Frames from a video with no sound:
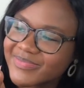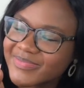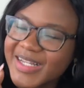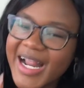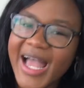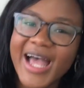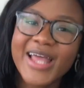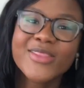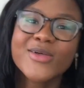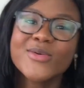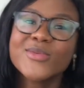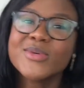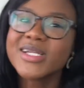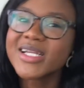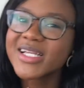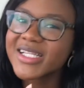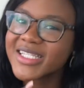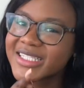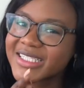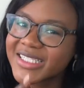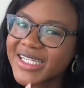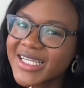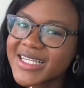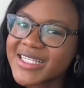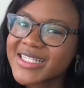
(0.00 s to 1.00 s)
I don't want to
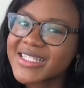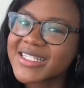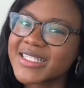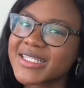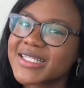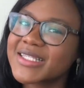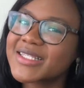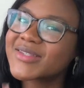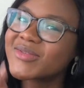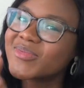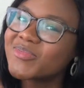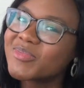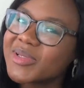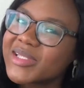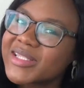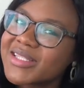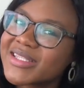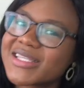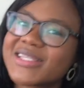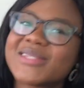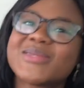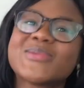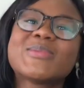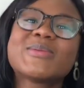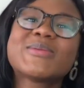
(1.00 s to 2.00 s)
jinx it, but
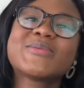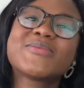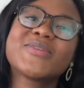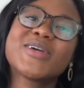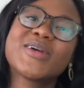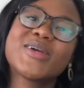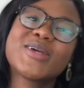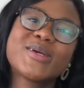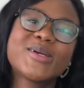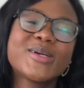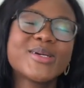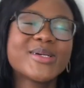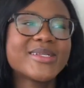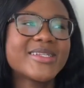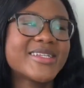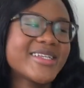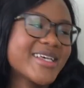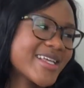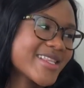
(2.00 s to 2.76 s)
this was very good.